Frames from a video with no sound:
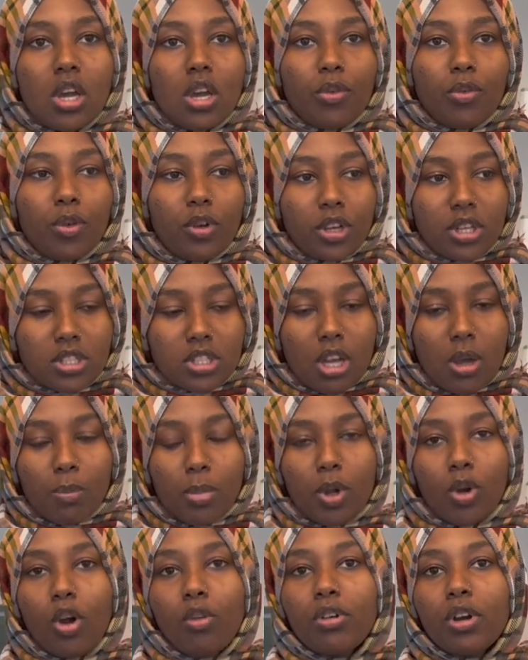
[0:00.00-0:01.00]
For
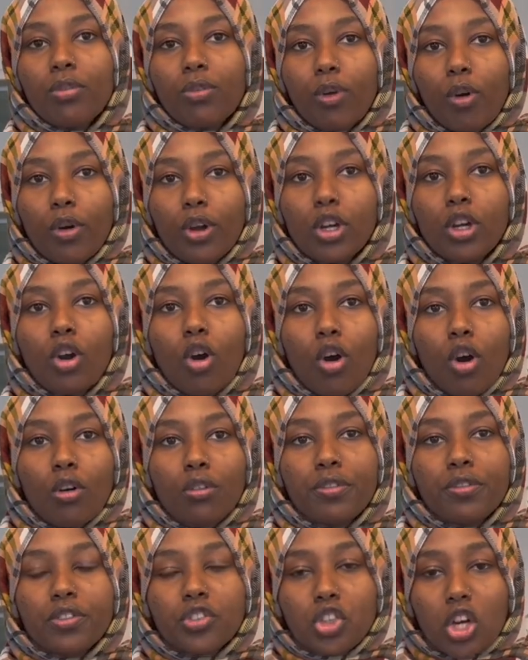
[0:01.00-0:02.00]
example, overflowing of
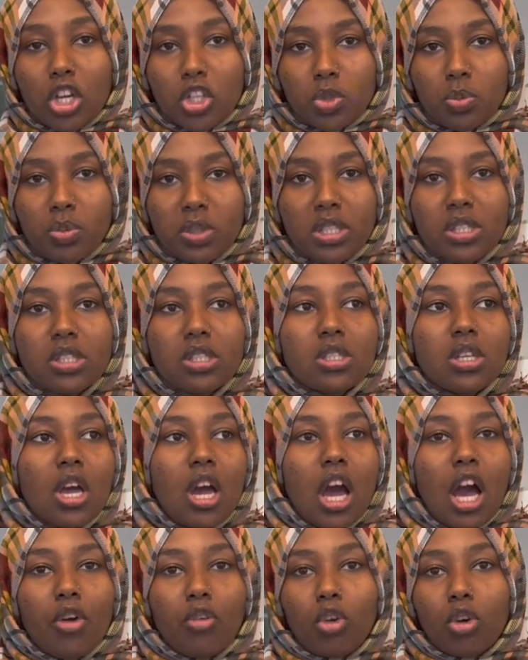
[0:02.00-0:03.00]
trash bins
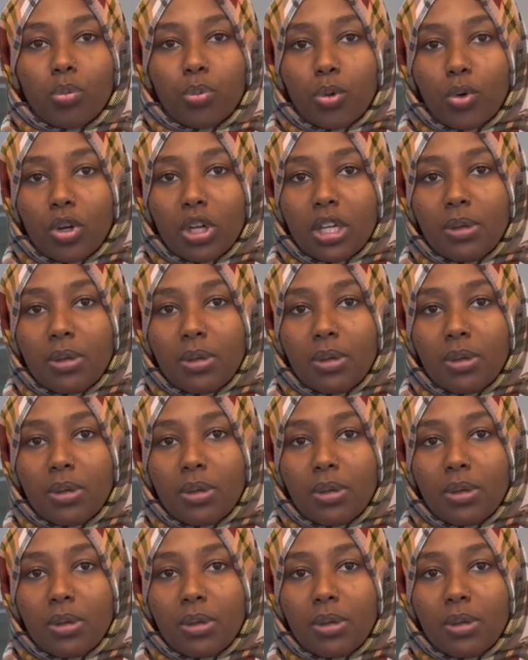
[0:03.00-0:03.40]
around poorly